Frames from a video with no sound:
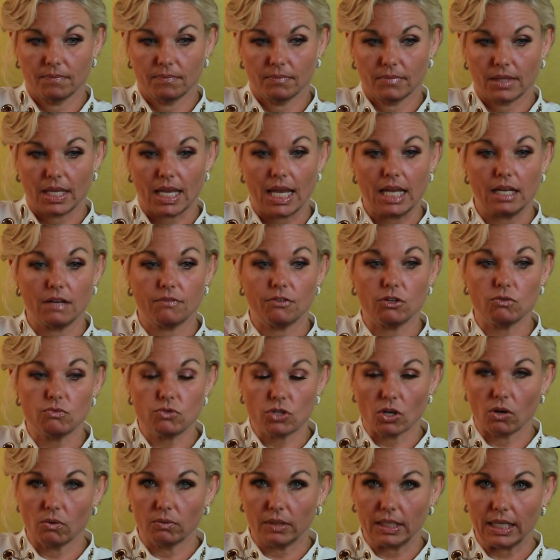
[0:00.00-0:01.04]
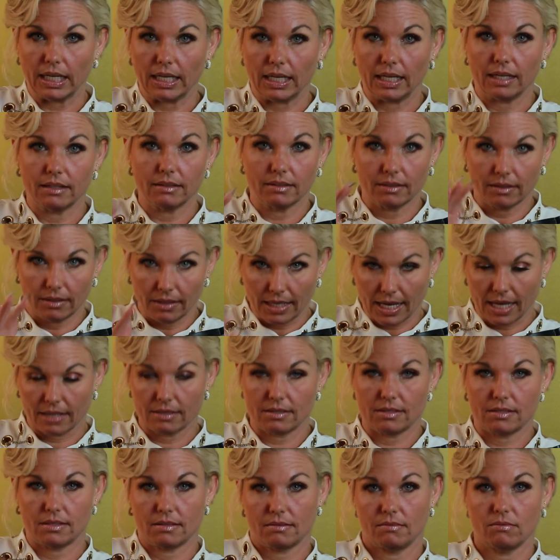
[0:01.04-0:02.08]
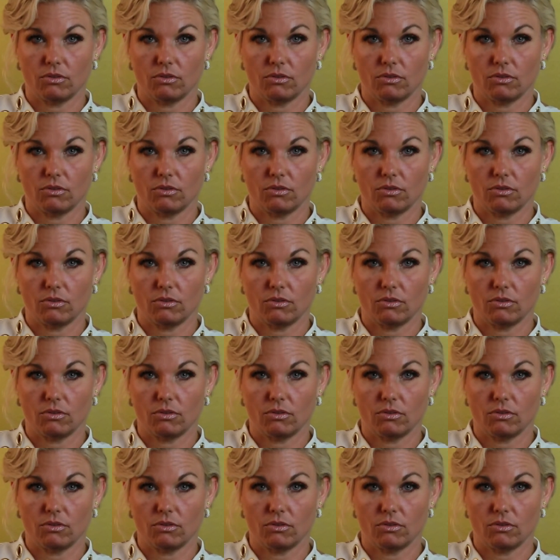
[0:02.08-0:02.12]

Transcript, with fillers: And if you don't get it, yes,